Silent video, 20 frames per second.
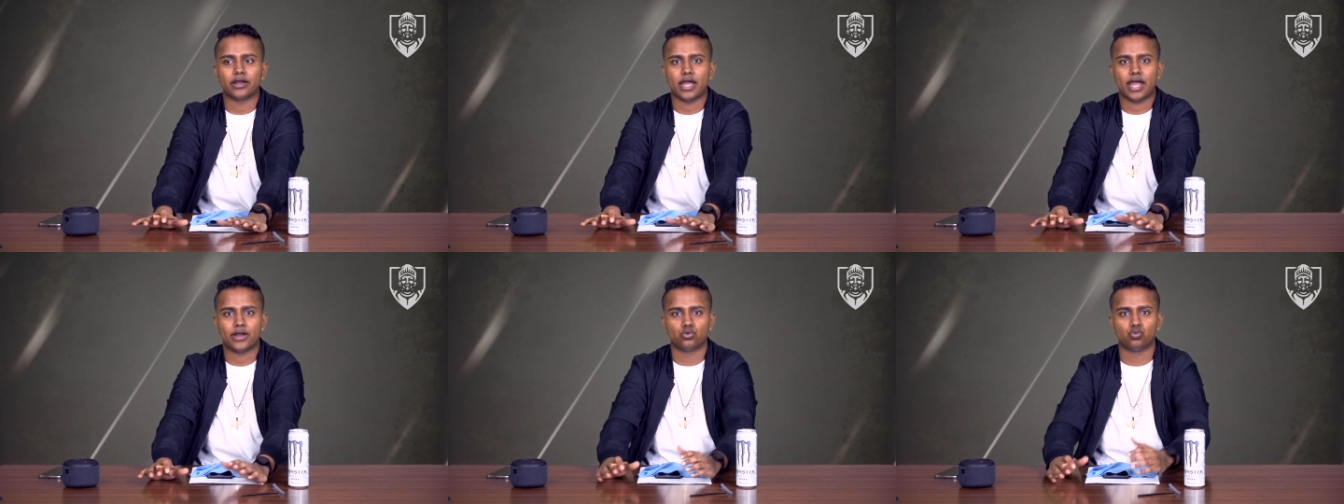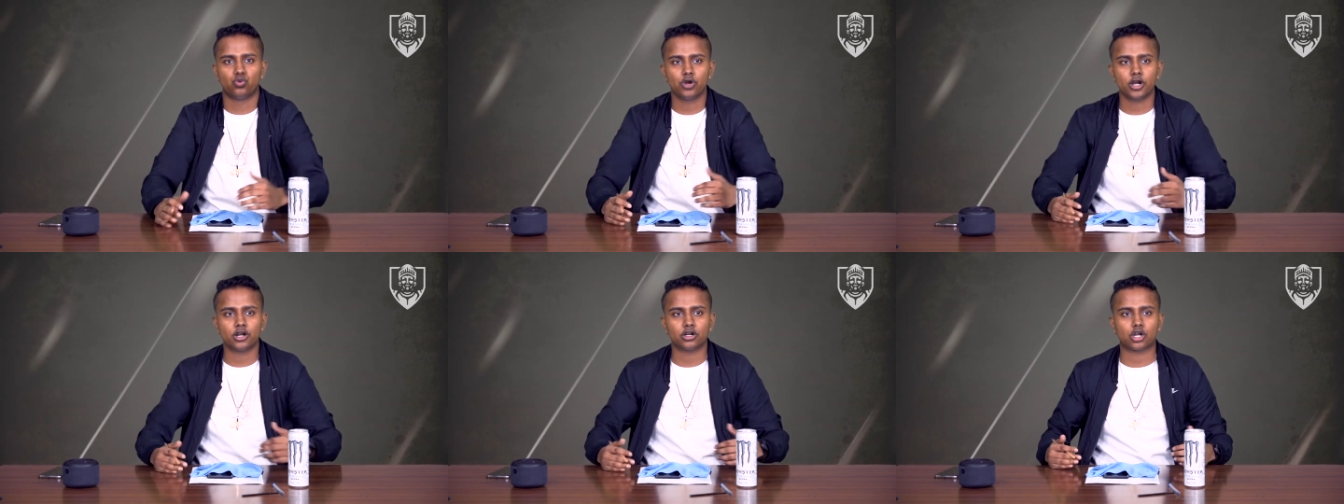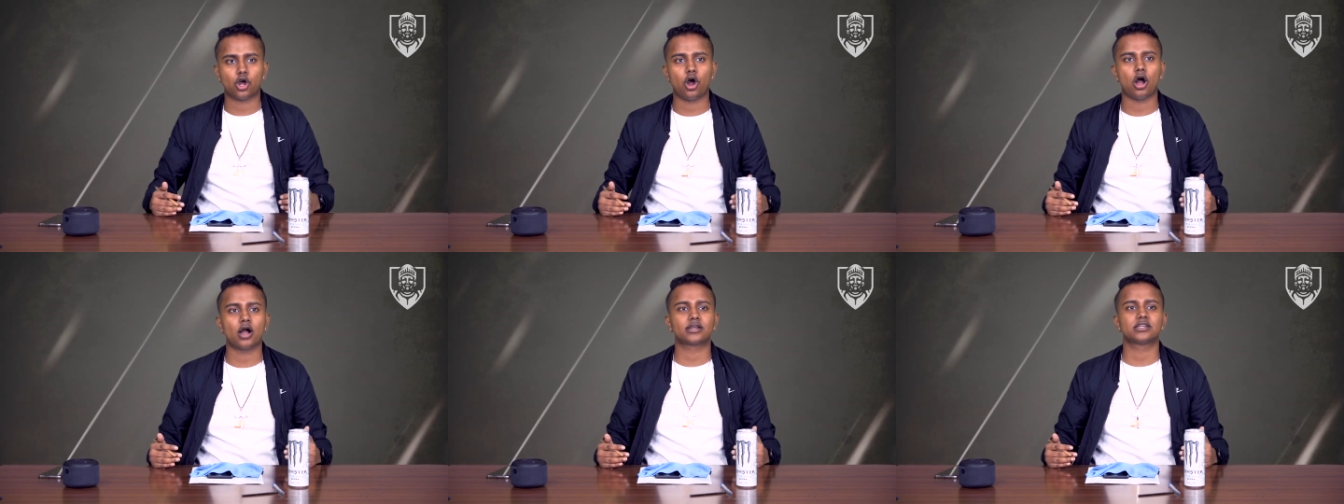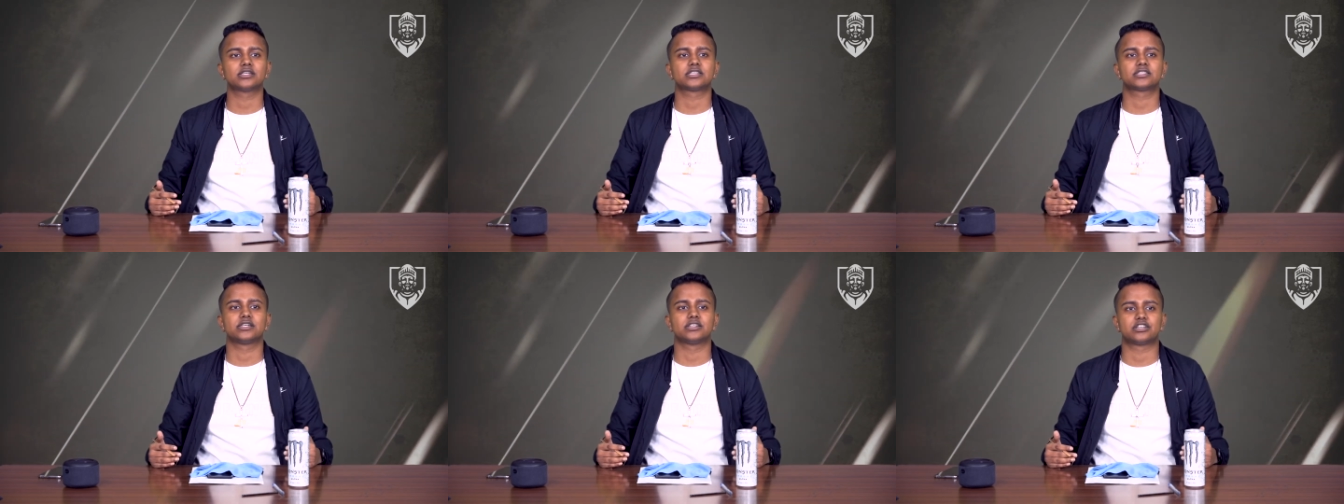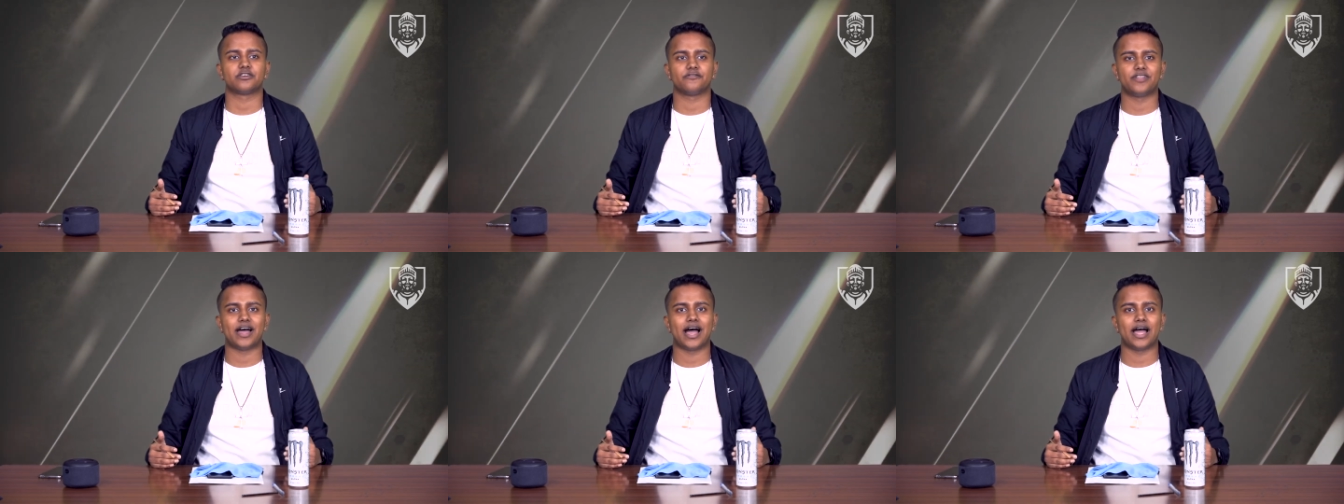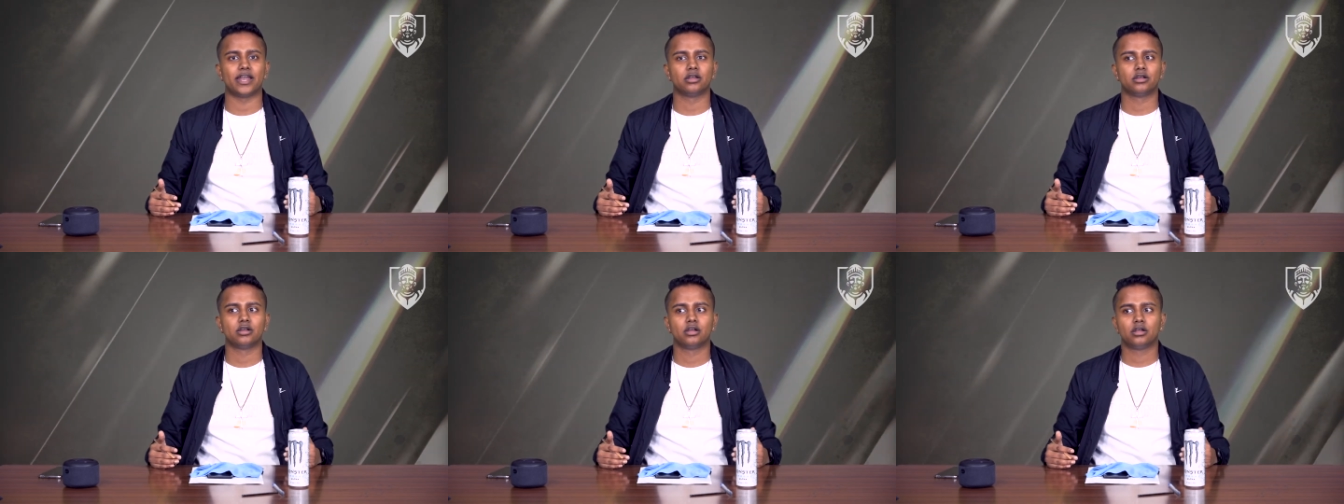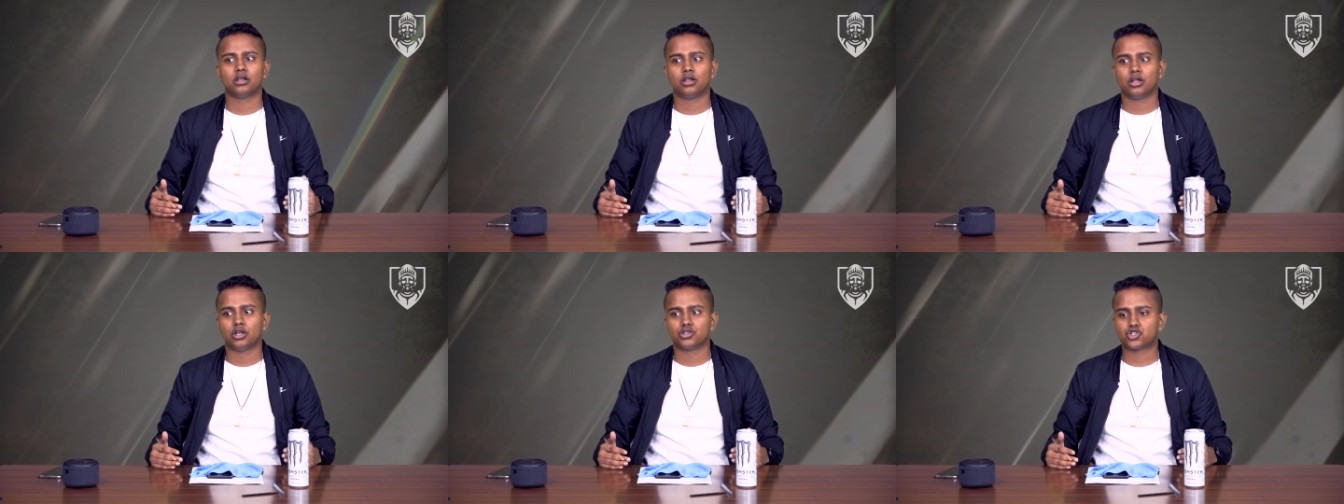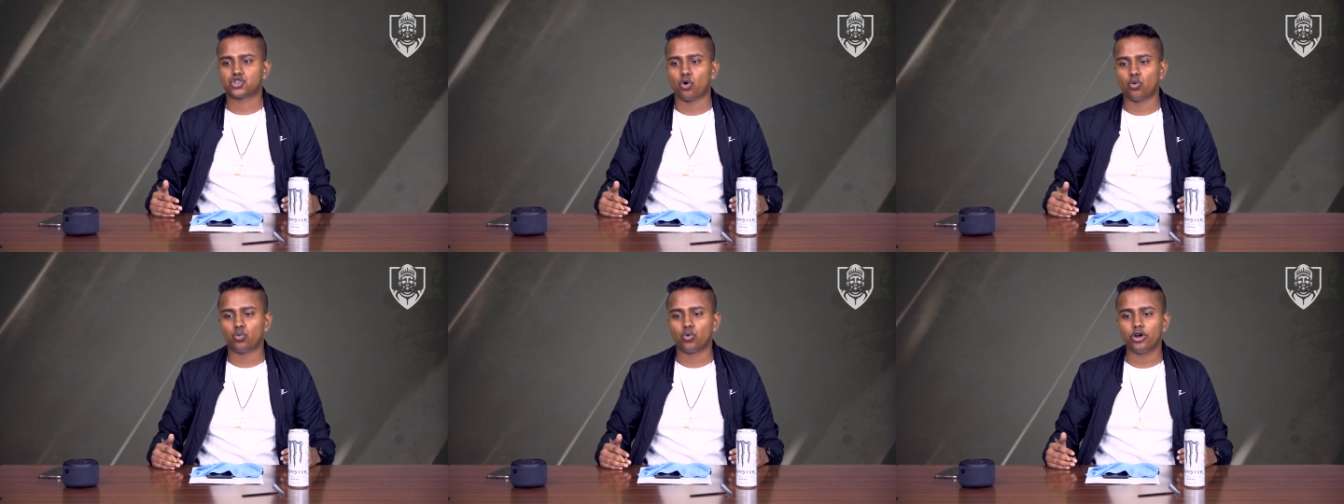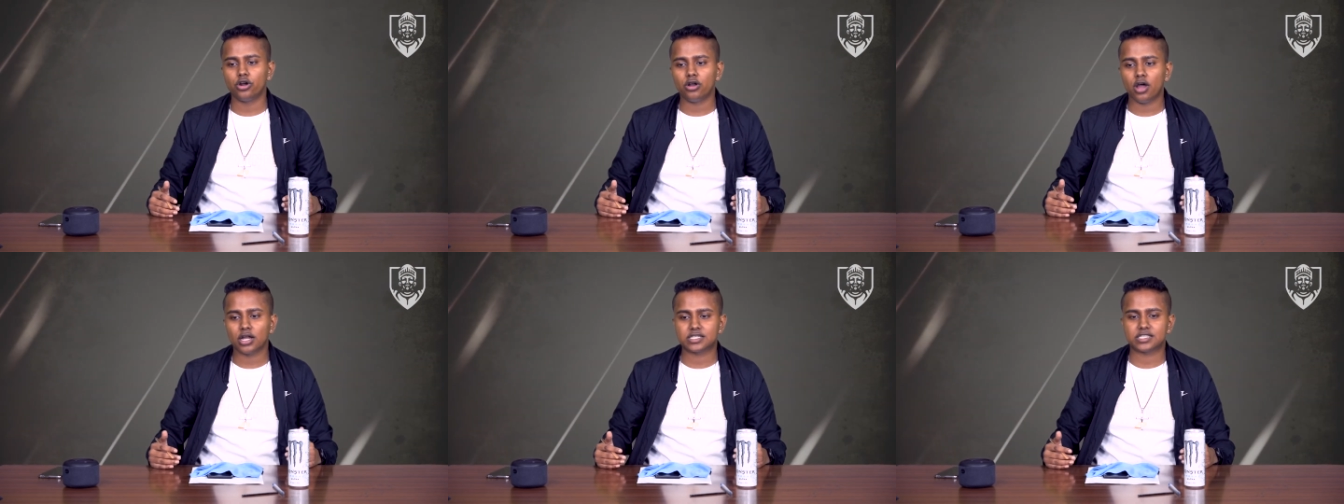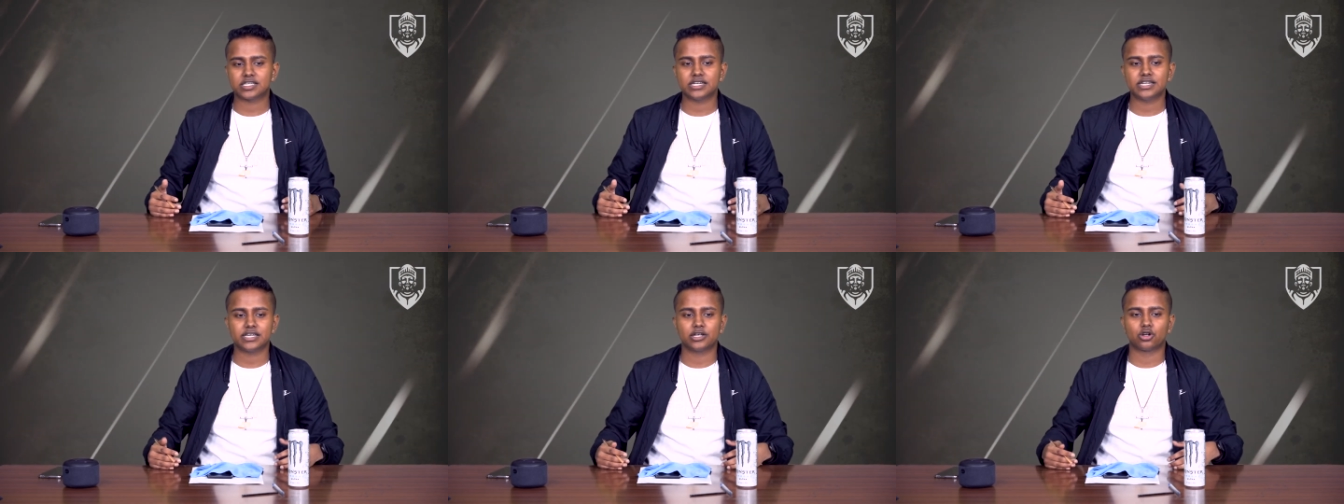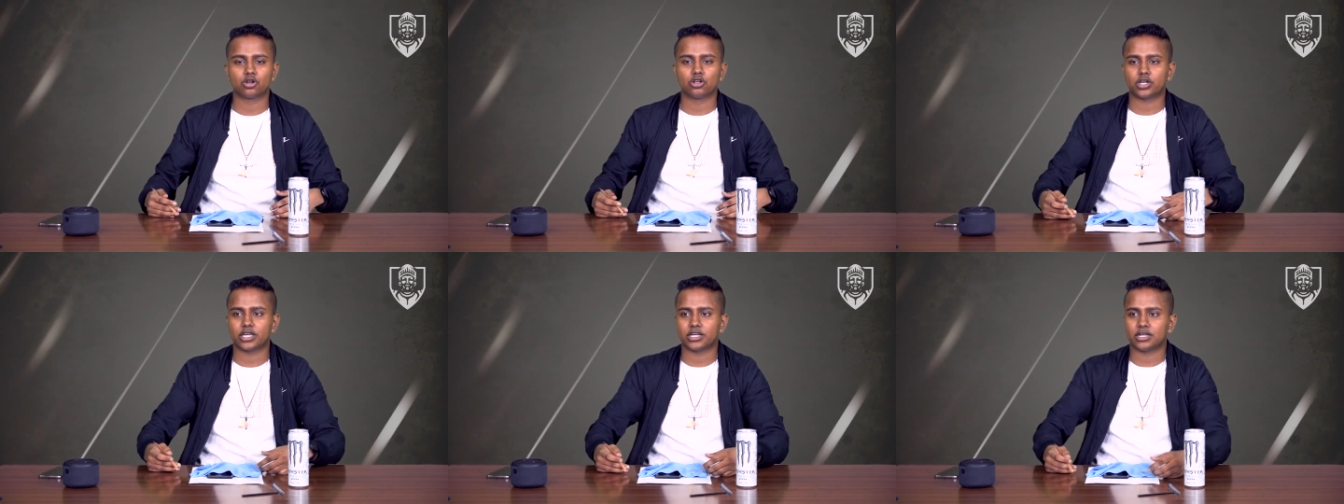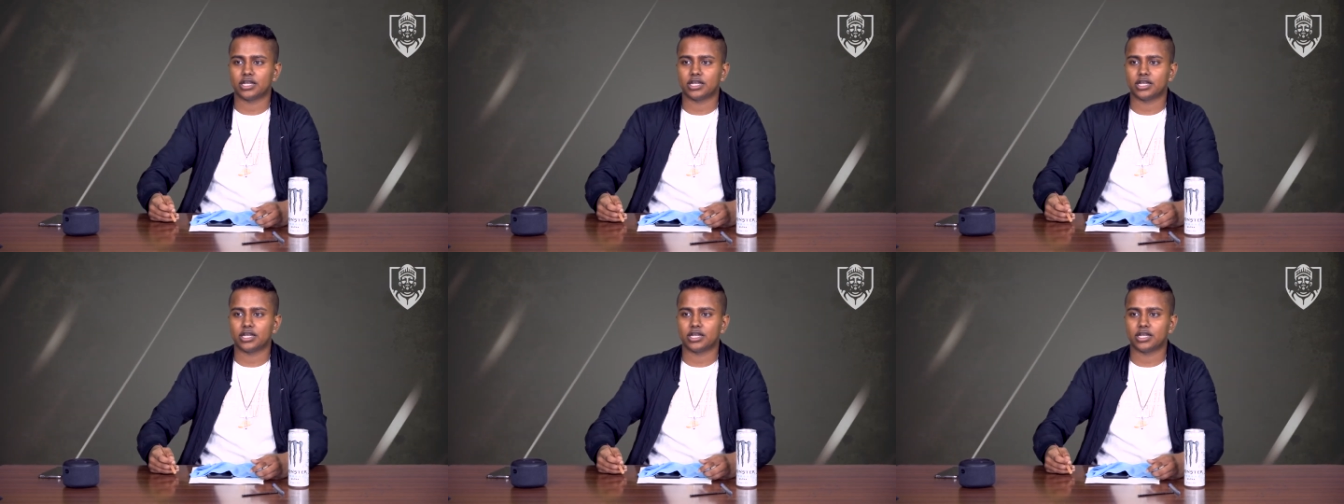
and we're cognizant of that. So we're not sitting here looking